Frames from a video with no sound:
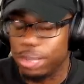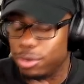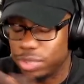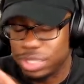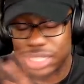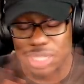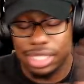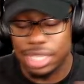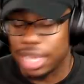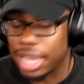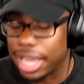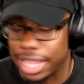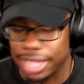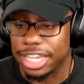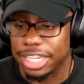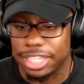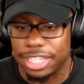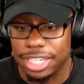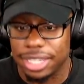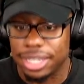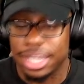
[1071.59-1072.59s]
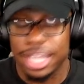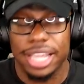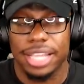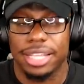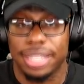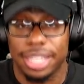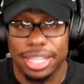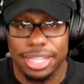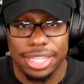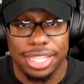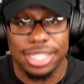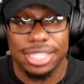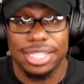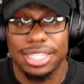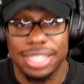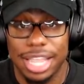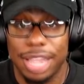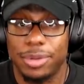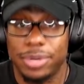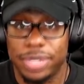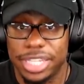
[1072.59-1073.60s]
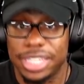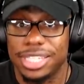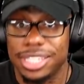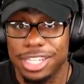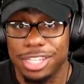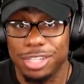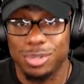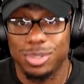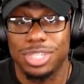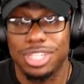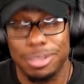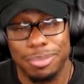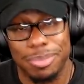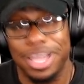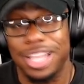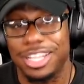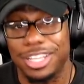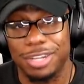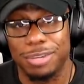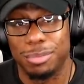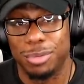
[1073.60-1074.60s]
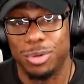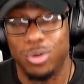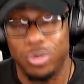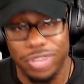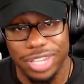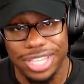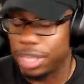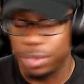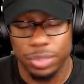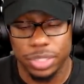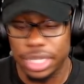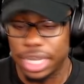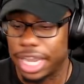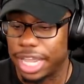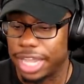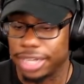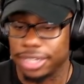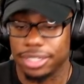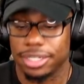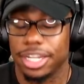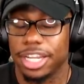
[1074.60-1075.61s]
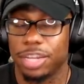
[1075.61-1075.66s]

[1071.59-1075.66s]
It was just a lot. And to think that this is how Disney used to make their movie, it was a lot.